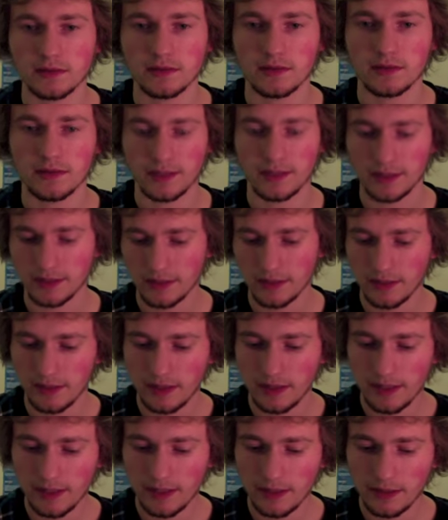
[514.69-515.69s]
Sorry.
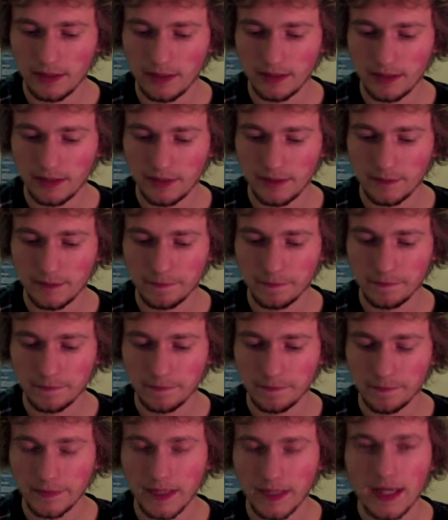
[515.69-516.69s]

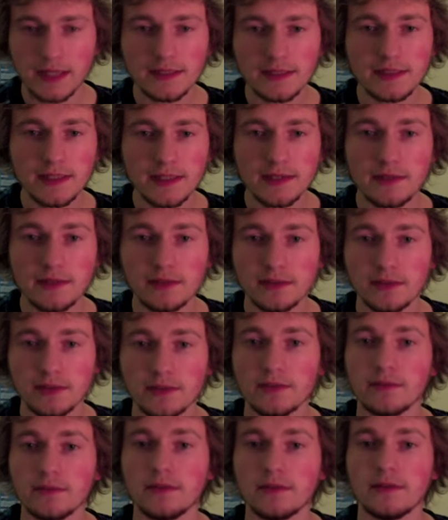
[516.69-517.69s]
I'd say
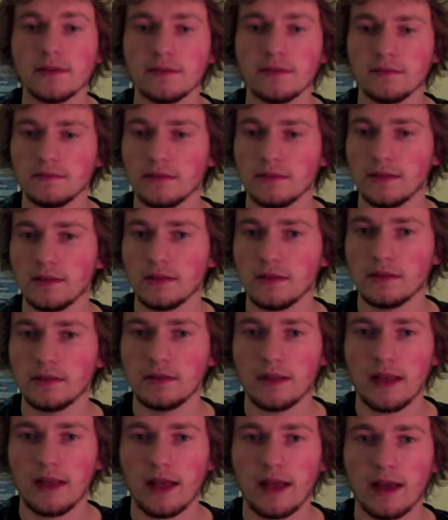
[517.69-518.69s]
also
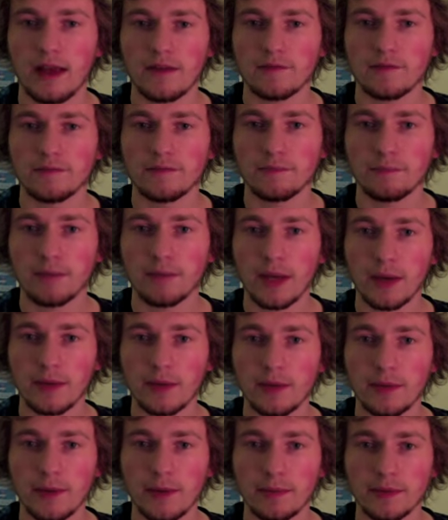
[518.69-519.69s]
have
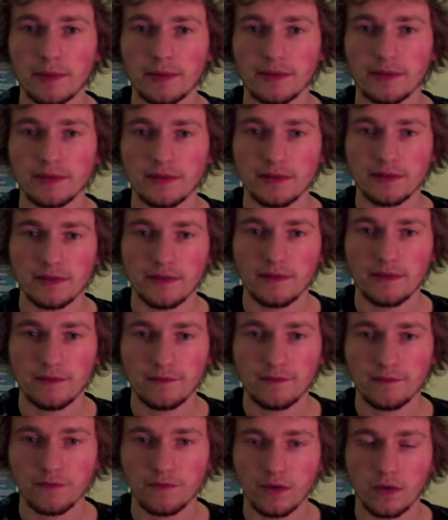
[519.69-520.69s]
power weapons
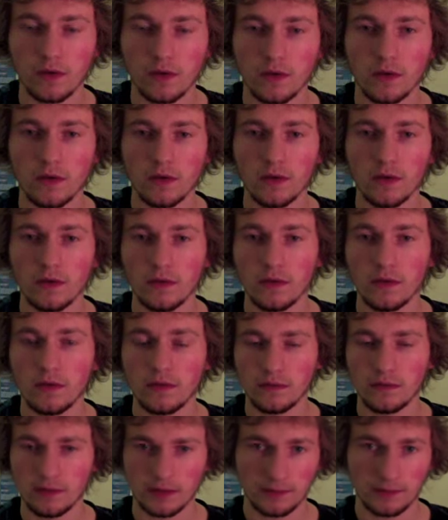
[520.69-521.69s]
for
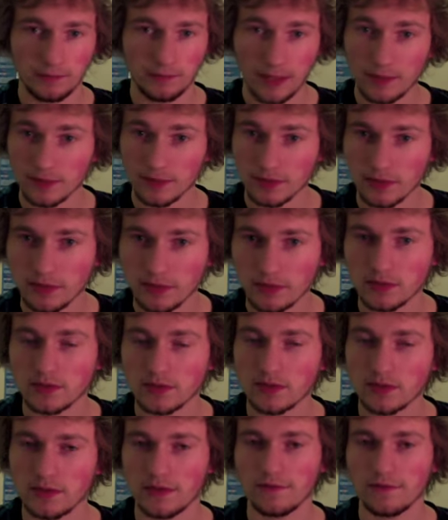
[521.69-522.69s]
power swords.
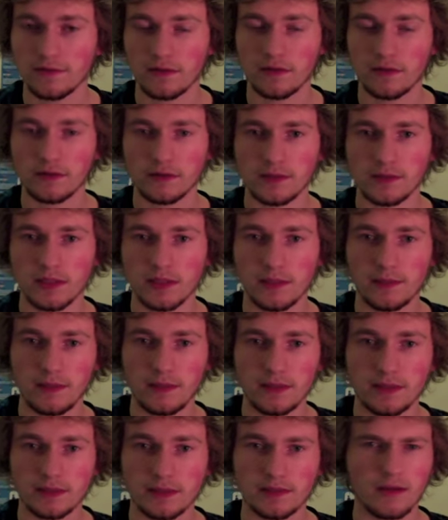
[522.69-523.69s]
Sorry, for all your
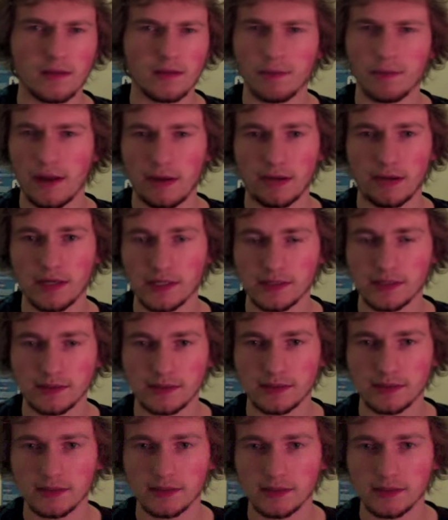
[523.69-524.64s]
Terminators, not power axes.